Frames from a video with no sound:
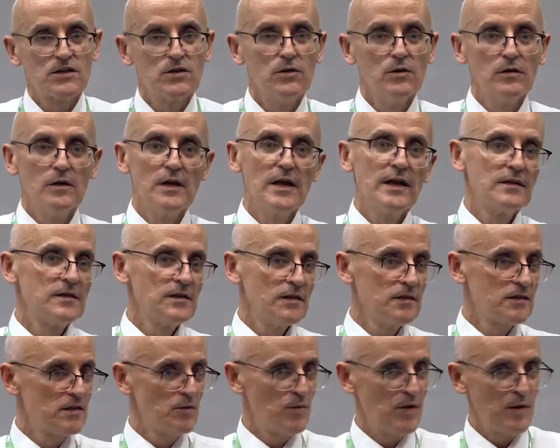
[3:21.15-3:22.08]
who are linked
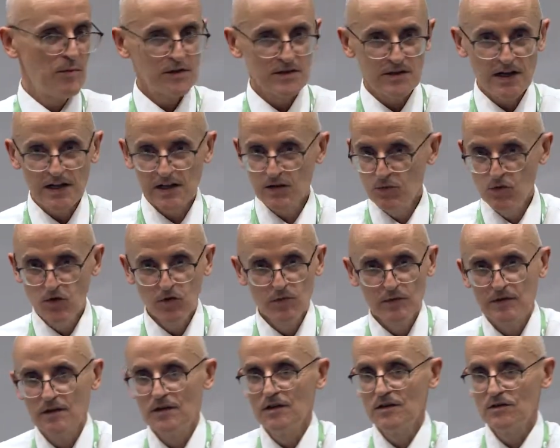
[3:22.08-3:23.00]
into the People's Health
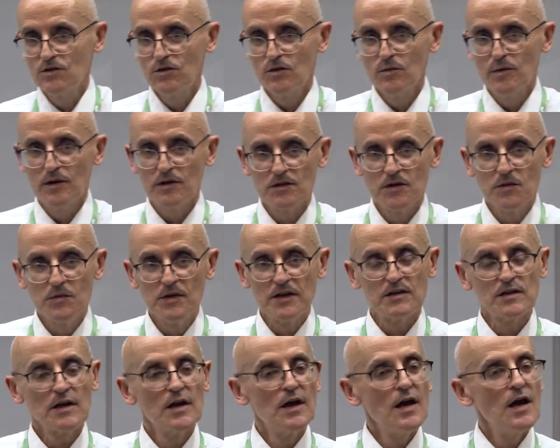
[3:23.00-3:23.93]
Movement that I'll talk about in a minute,